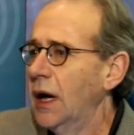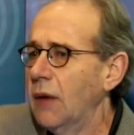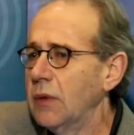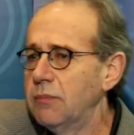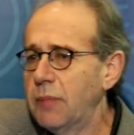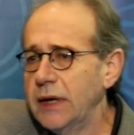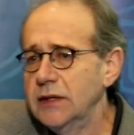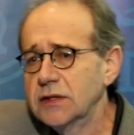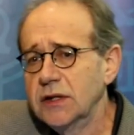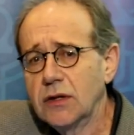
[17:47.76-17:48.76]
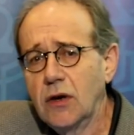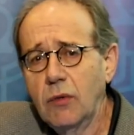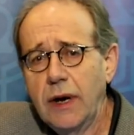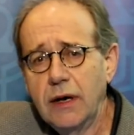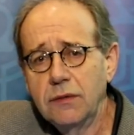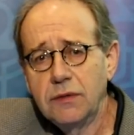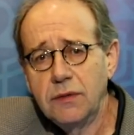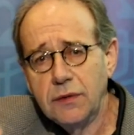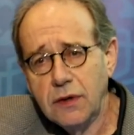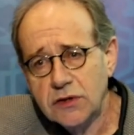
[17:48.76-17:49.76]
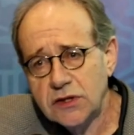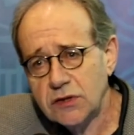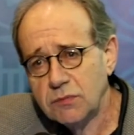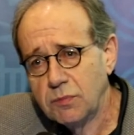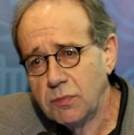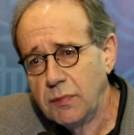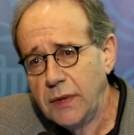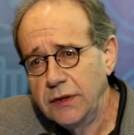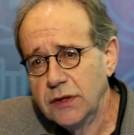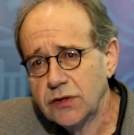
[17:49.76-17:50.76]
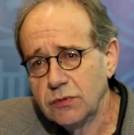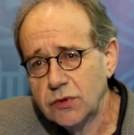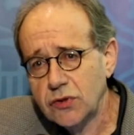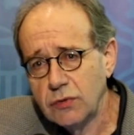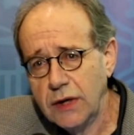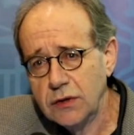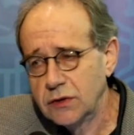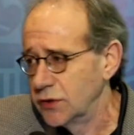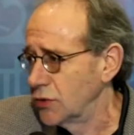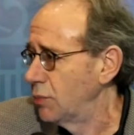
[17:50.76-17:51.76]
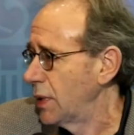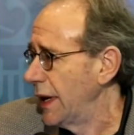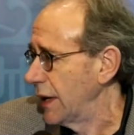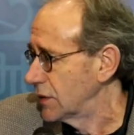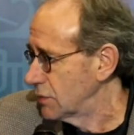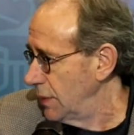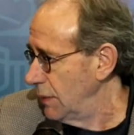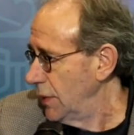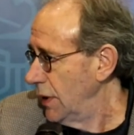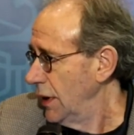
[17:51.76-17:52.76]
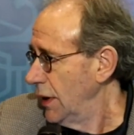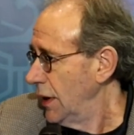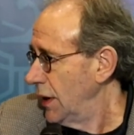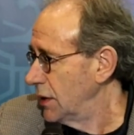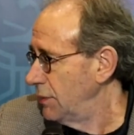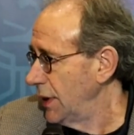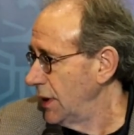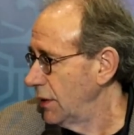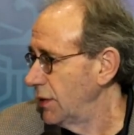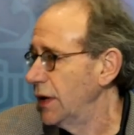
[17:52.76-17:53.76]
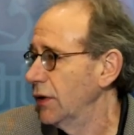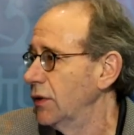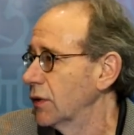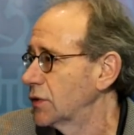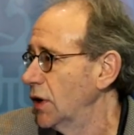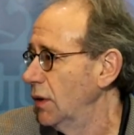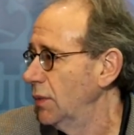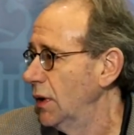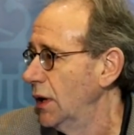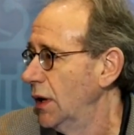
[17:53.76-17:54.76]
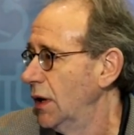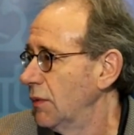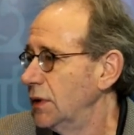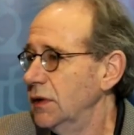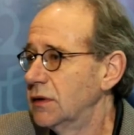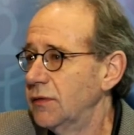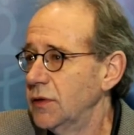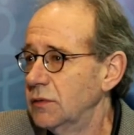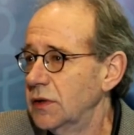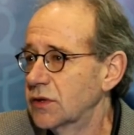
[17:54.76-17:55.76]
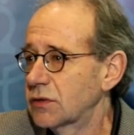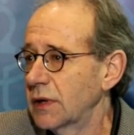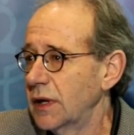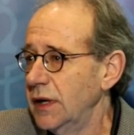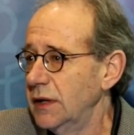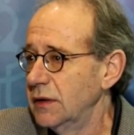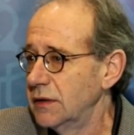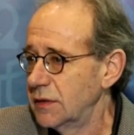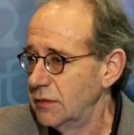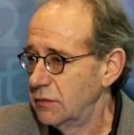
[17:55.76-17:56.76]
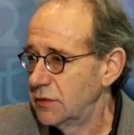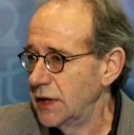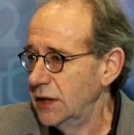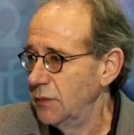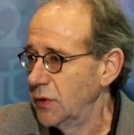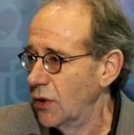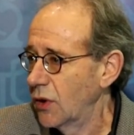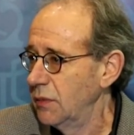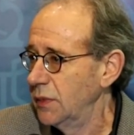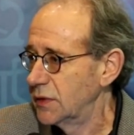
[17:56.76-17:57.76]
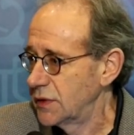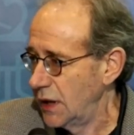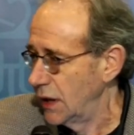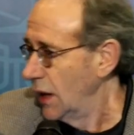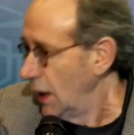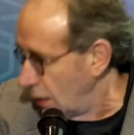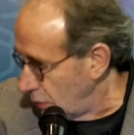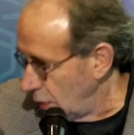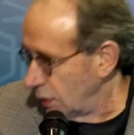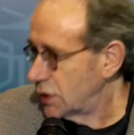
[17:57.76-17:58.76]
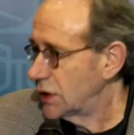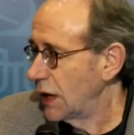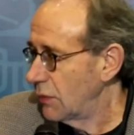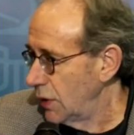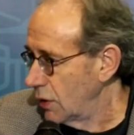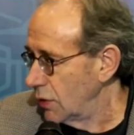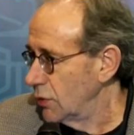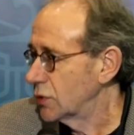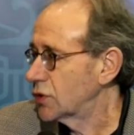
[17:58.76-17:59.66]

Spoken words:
and we based it around those initial strategies or plans. Remember, at the beginning of the year in October, we'd interviewed district leaders and sent them a document saying, we want to check we got your